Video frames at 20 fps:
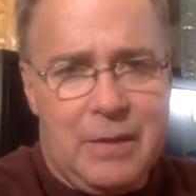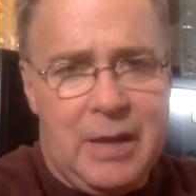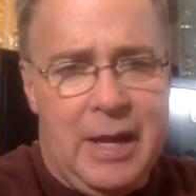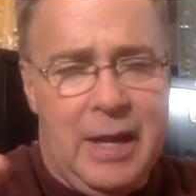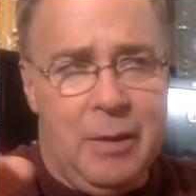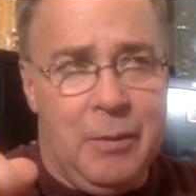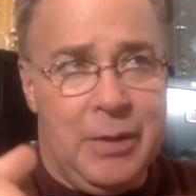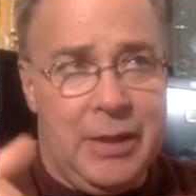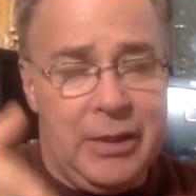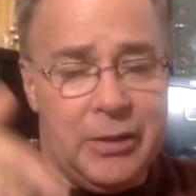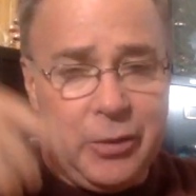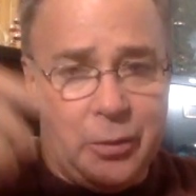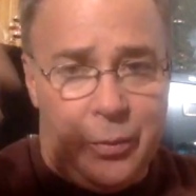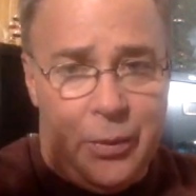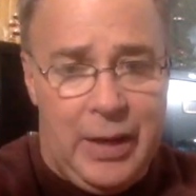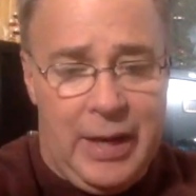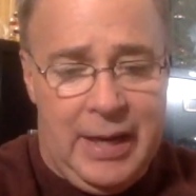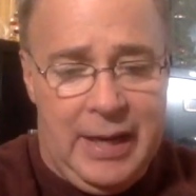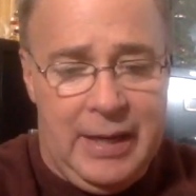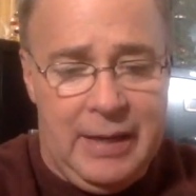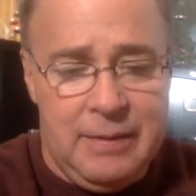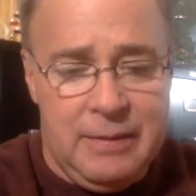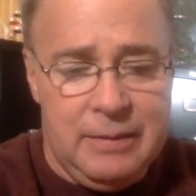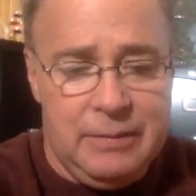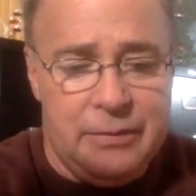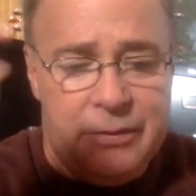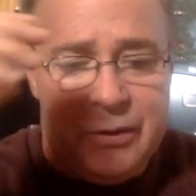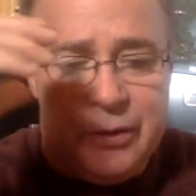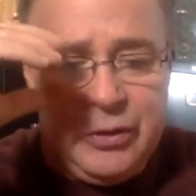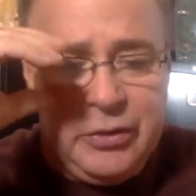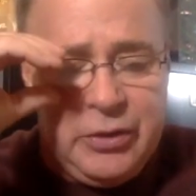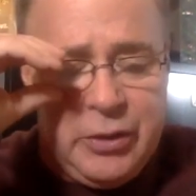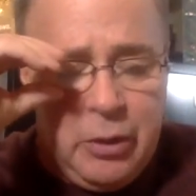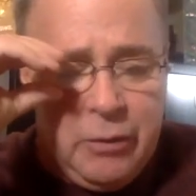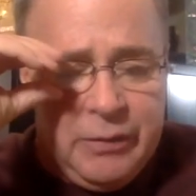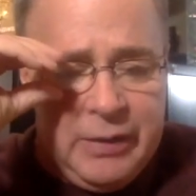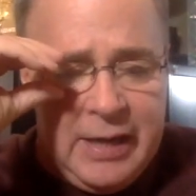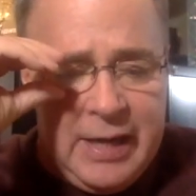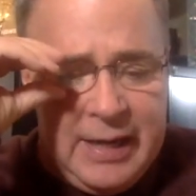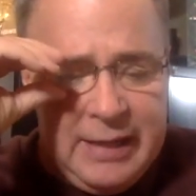and we get the rain Thursday
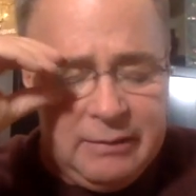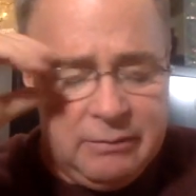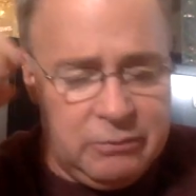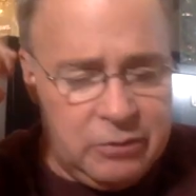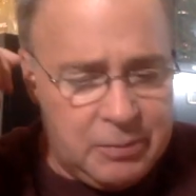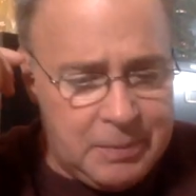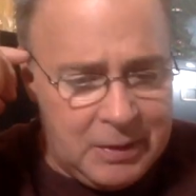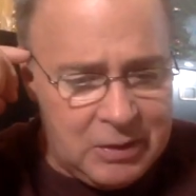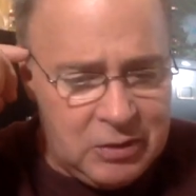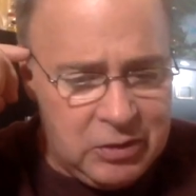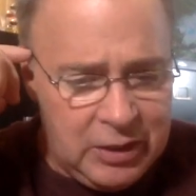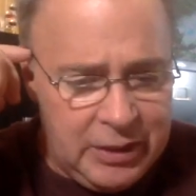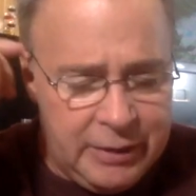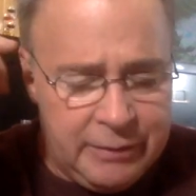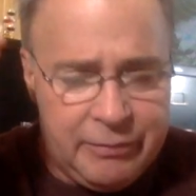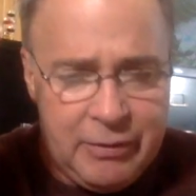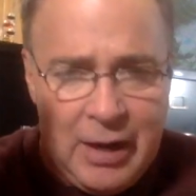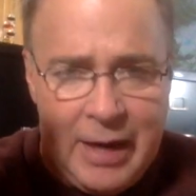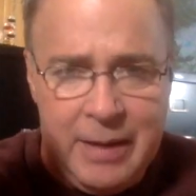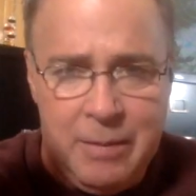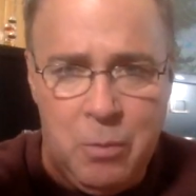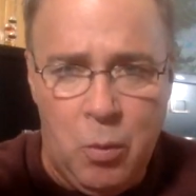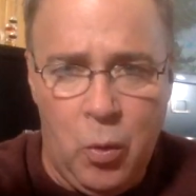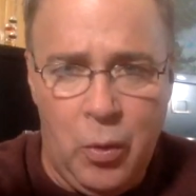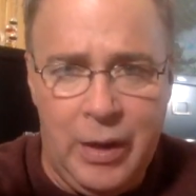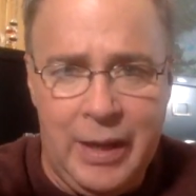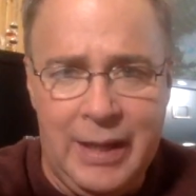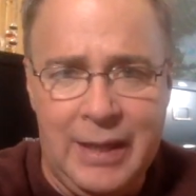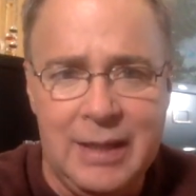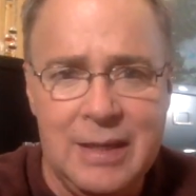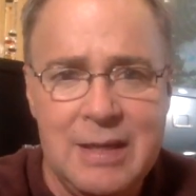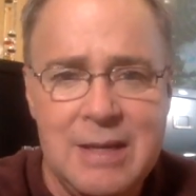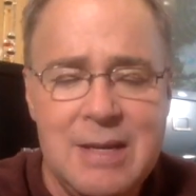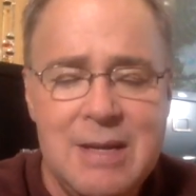overnight, especially into Friday morning,